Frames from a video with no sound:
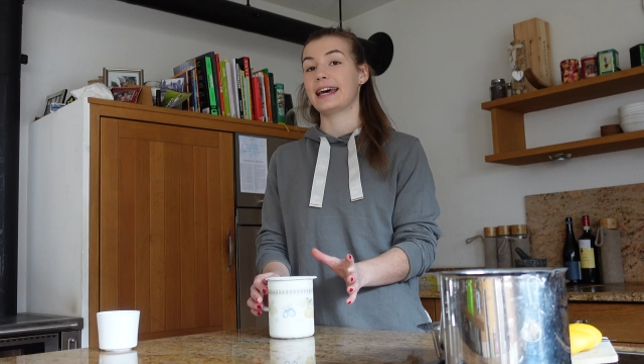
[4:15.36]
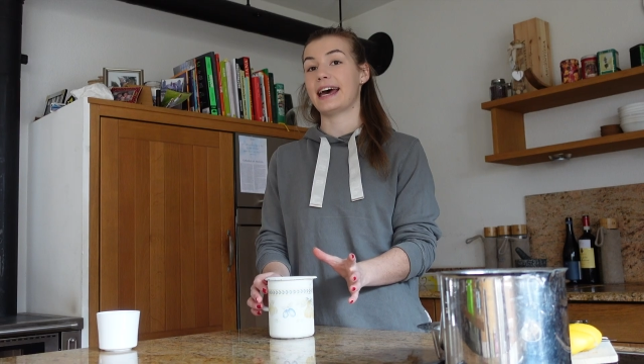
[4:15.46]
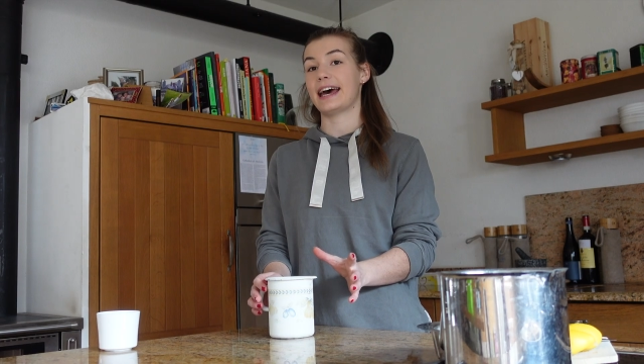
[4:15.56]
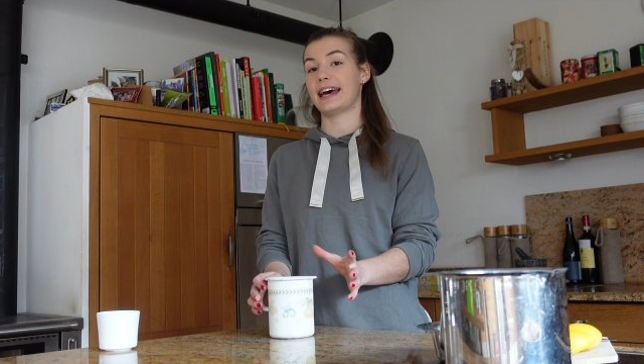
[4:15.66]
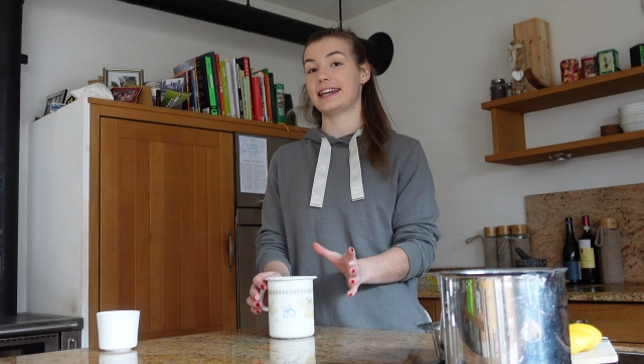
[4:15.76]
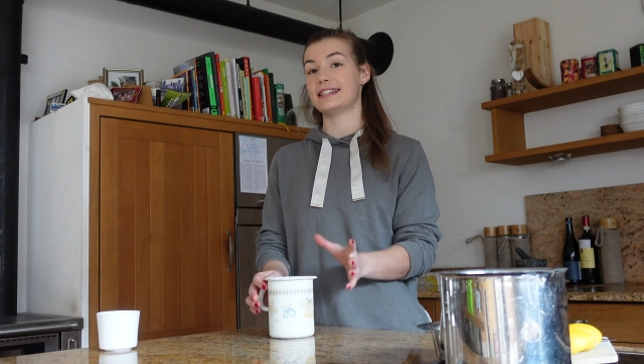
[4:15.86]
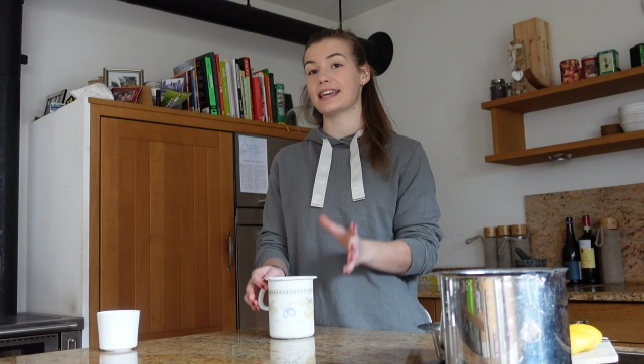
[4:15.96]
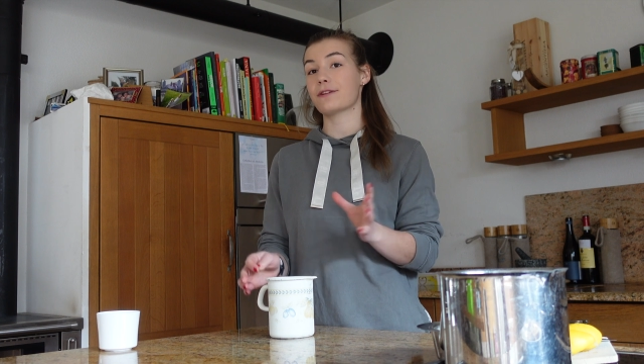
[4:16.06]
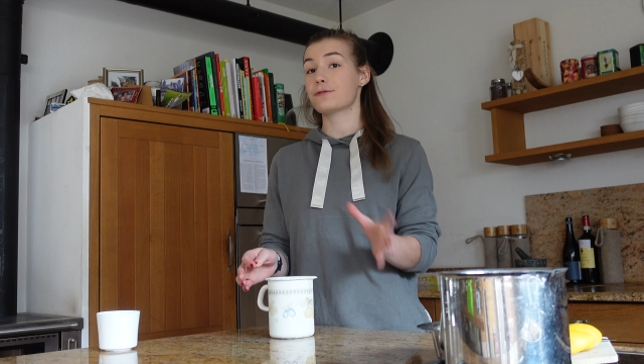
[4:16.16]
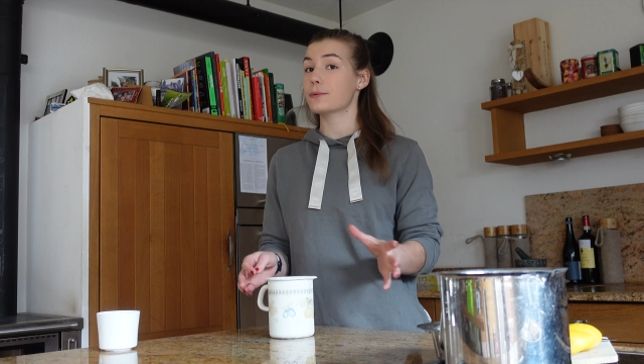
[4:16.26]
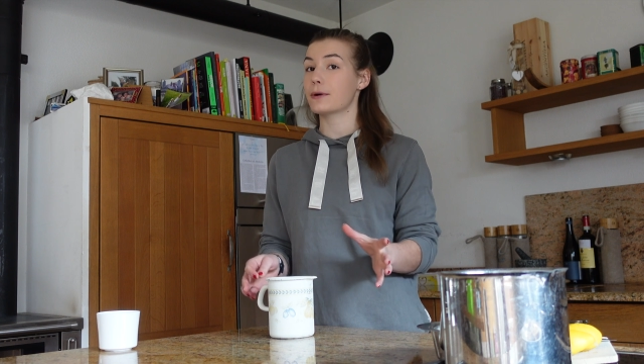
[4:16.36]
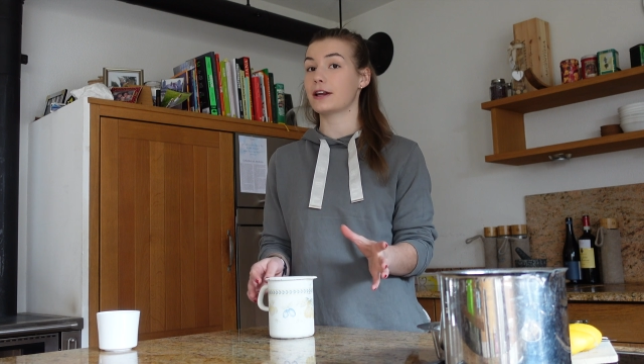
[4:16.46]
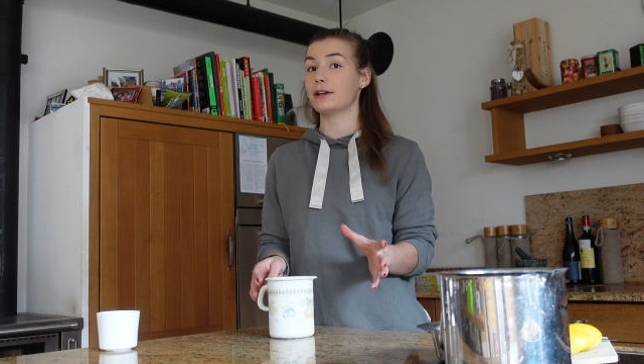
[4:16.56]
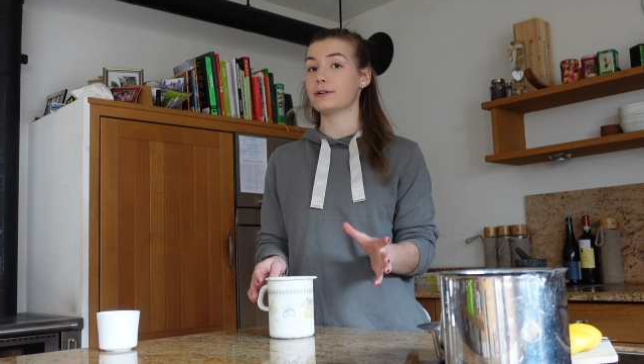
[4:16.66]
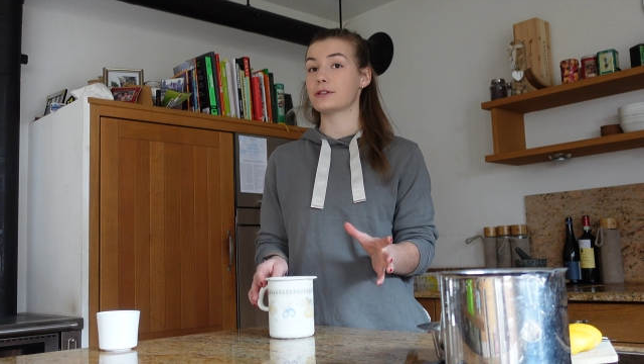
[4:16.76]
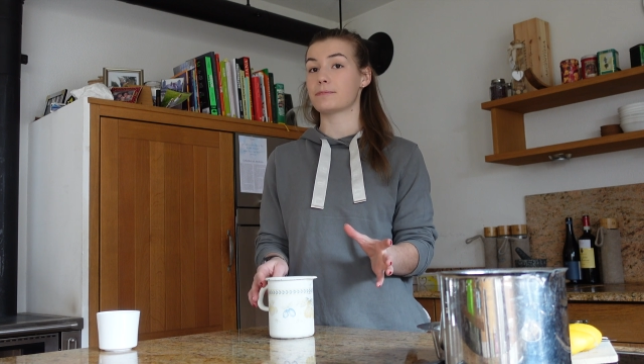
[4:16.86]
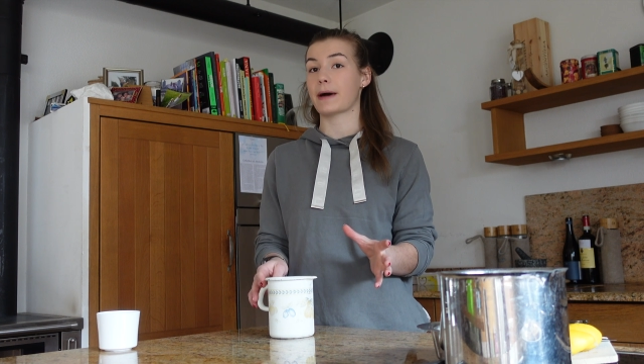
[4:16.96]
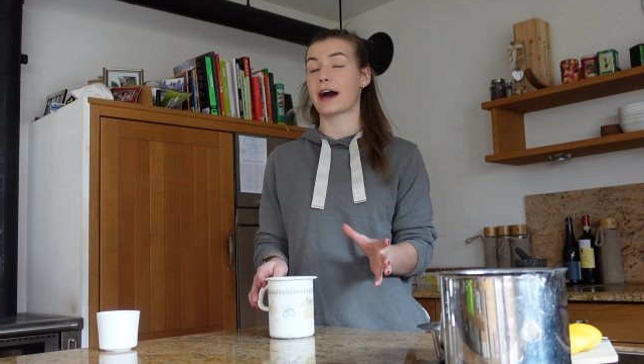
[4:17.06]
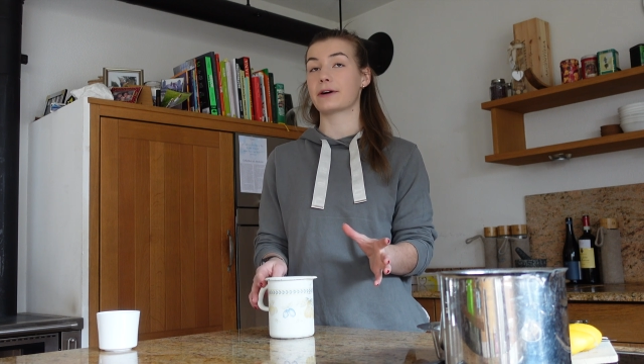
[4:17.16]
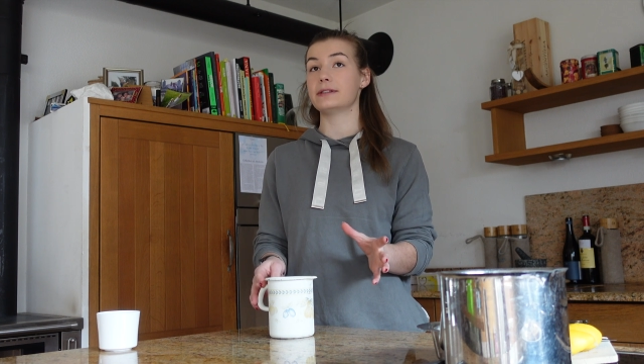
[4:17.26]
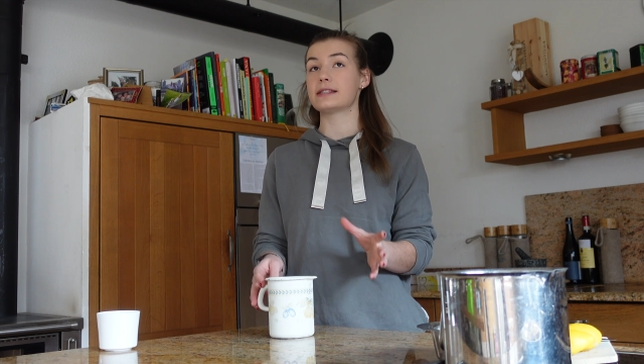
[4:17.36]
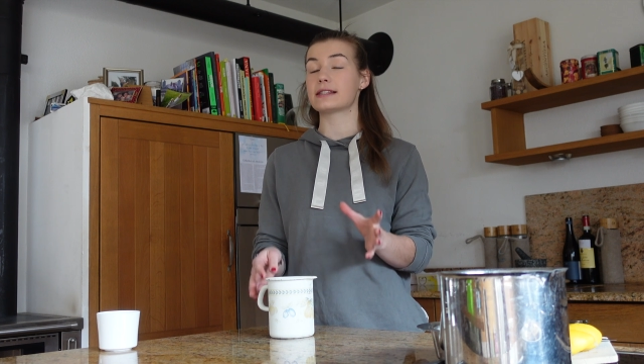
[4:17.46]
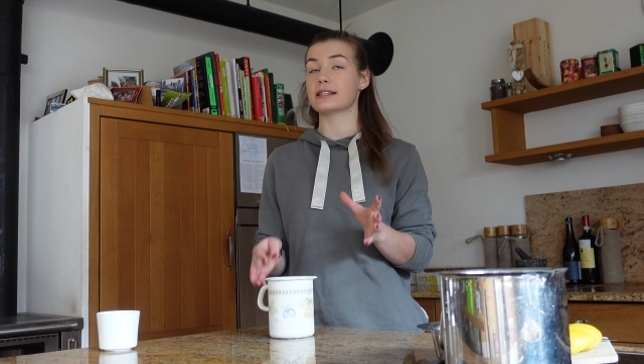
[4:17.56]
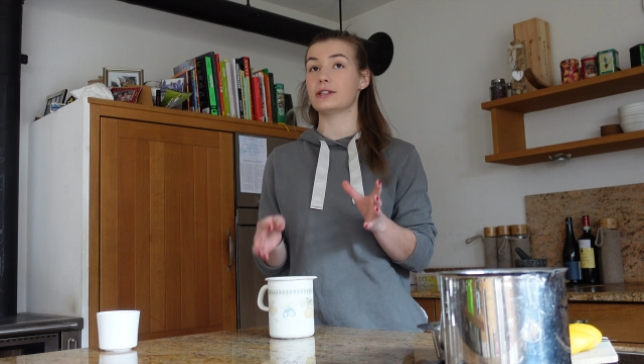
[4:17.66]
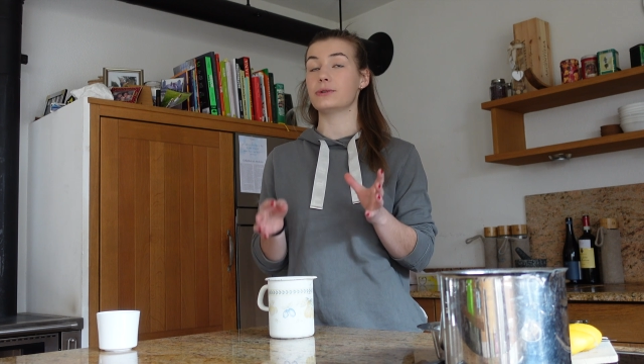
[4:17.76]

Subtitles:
And if you want to lose pounds,